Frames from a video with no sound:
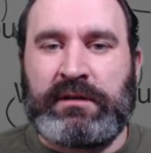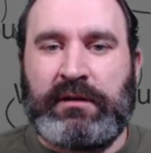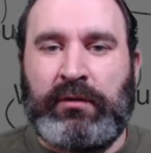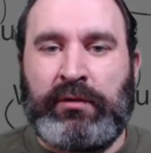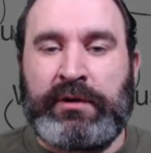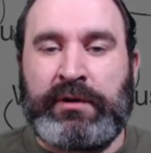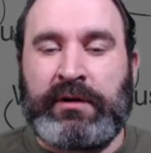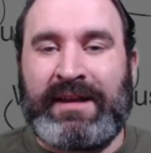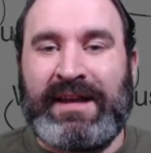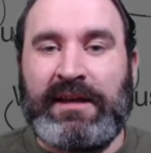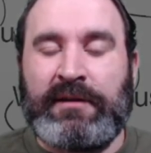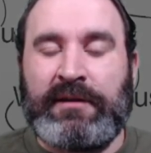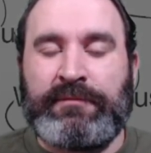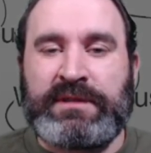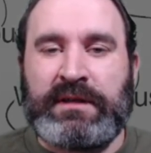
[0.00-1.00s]
or your
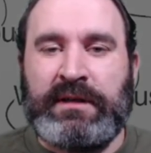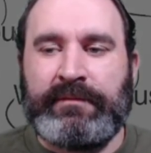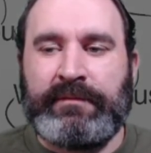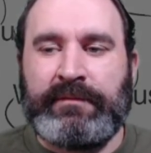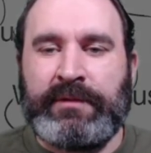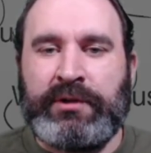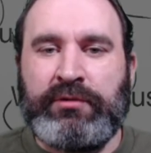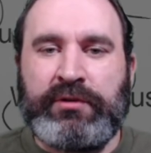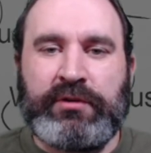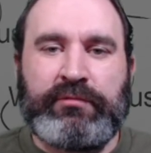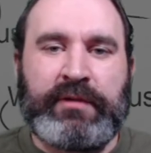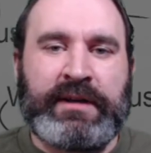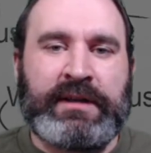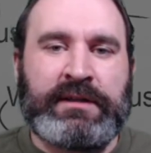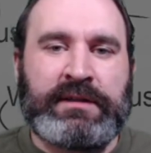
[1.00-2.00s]
games, you could
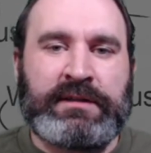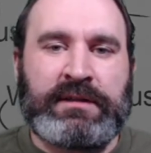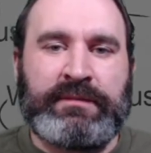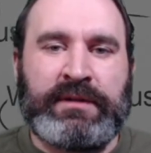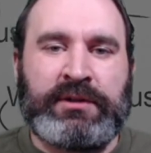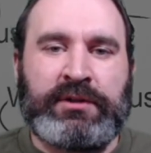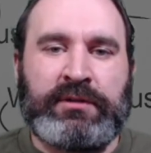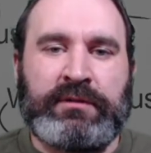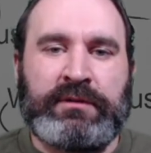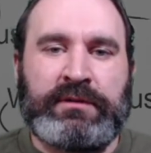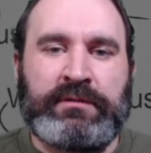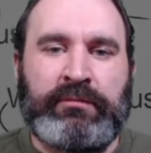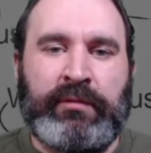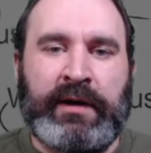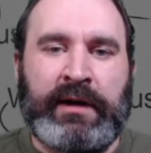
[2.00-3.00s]
run into some issues
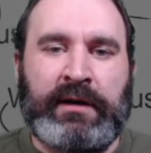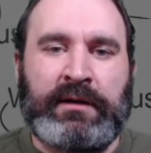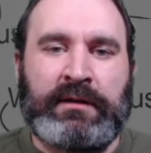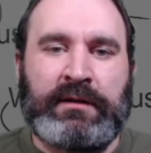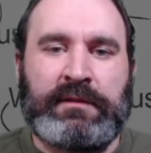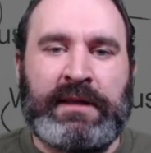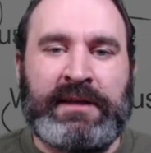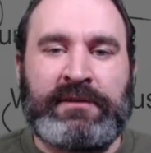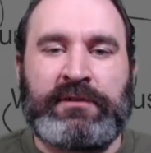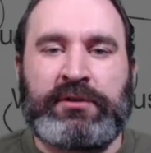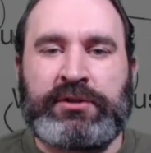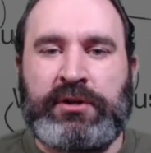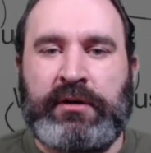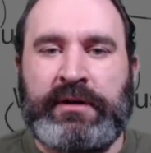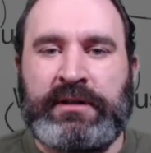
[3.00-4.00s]
where things are
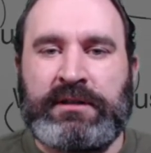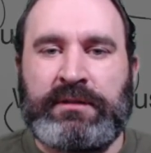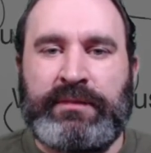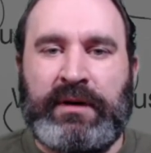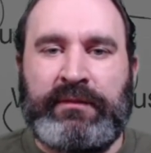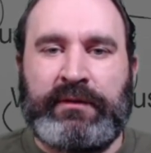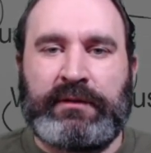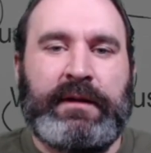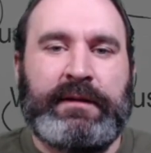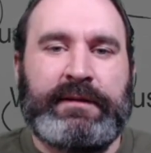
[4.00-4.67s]
starting to buffer.